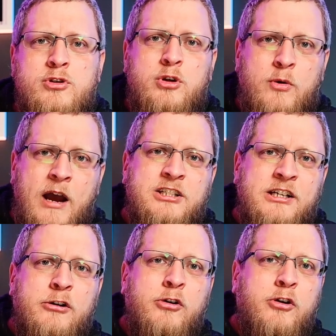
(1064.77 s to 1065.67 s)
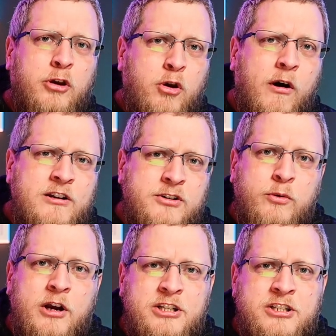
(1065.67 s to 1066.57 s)
to actually look at the kinds of
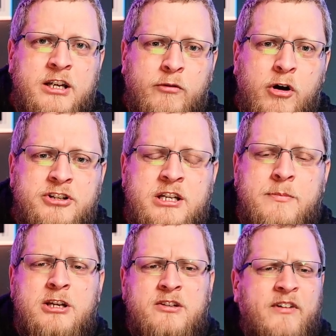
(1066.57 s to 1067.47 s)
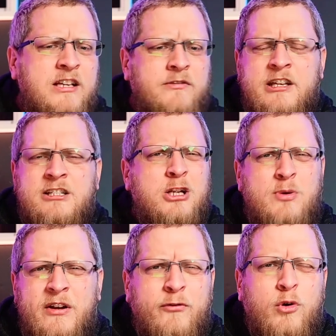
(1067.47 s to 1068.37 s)
questions that are asked here, because effectively there's like
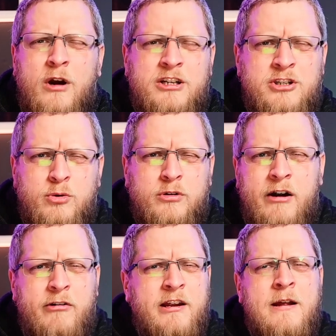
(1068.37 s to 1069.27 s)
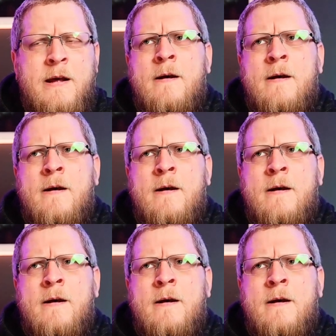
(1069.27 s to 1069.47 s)
24 questions ordinarily.